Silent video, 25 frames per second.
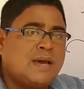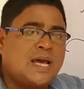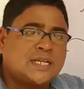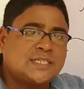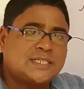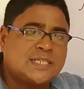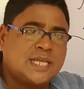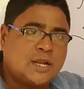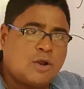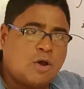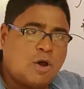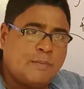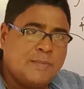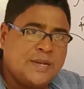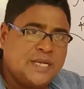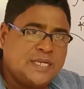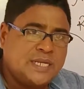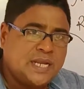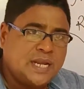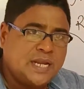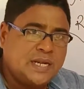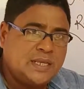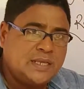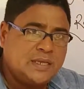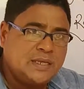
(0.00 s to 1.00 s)
marks are
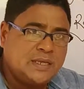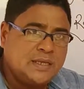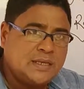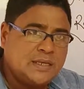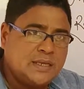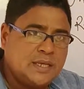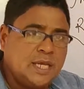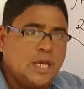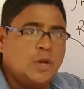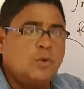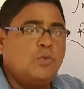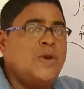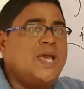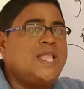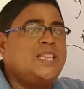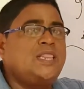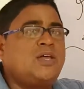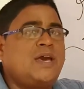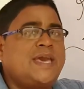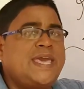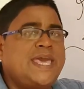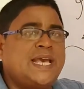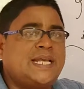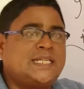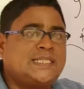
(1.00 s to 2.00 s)
omitted, when
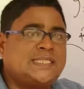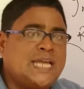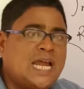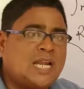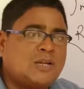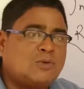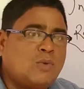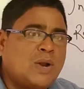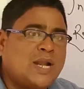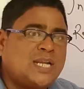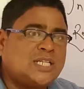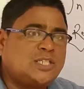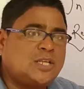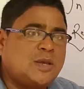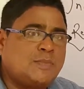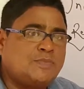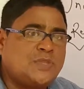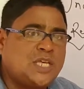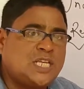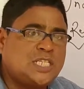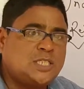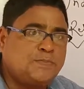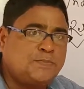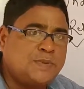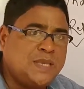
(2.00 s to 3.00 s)
the exact words of
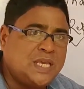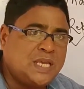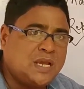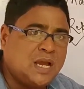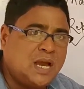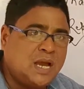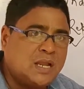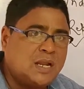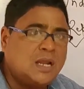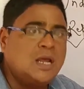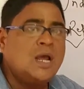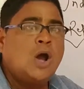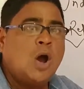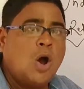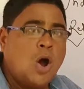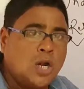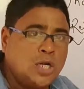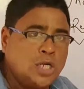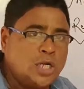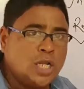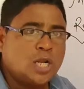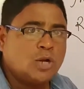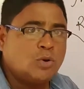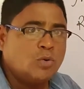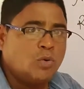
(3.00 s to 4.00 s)
the speaker
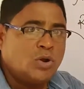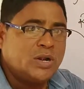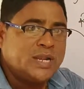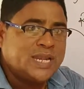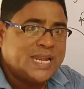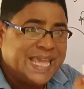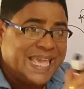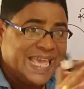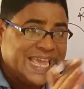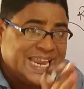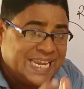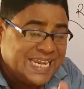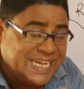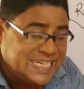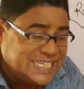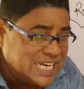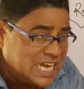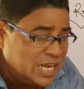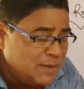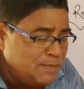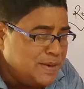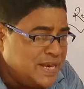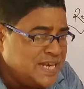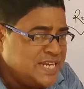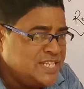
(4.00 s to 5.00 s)
undergo a
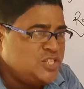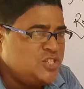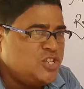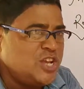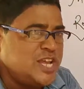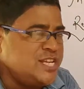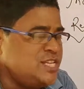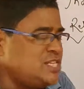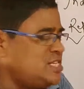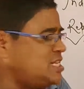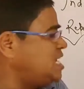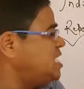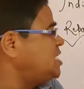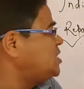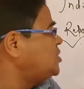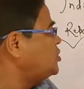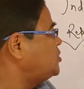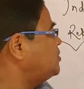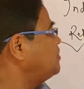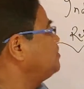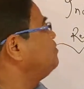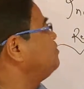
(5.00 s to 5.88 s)
little bit changes,